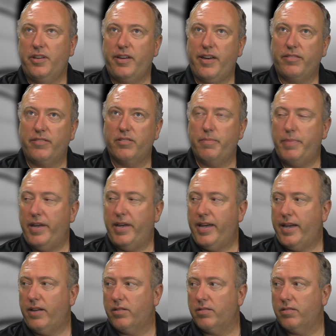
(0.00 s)
either a
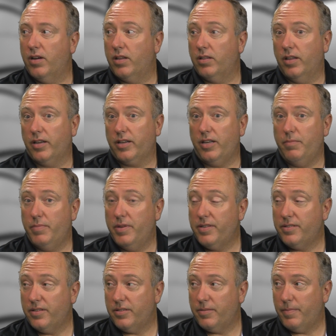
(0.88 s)
bad or unlucky
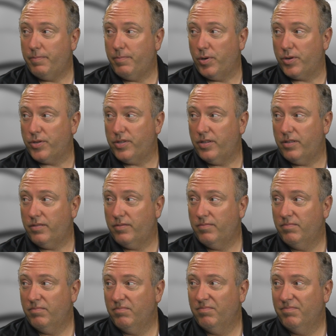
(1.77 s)
business person,
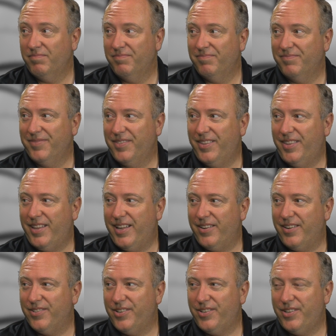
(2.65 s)

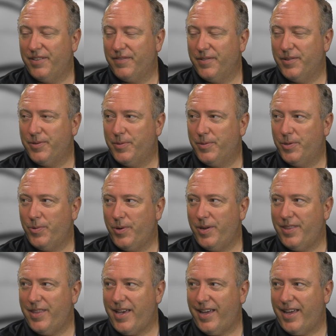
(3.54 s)
there's a difference
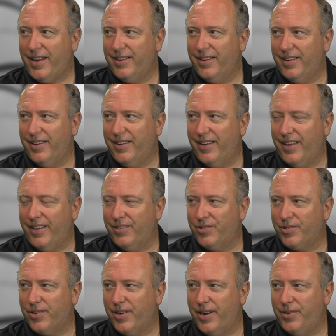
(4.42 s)
between that and
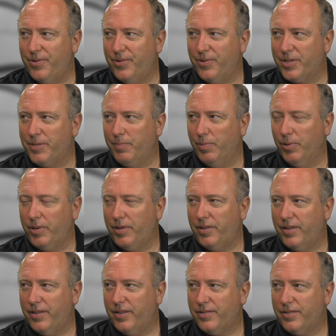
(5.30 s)
trying to exploit
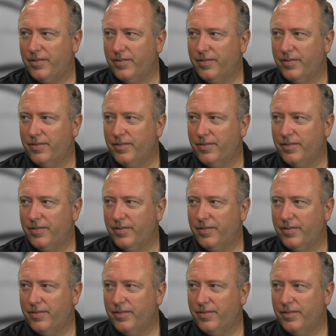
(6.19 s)
this.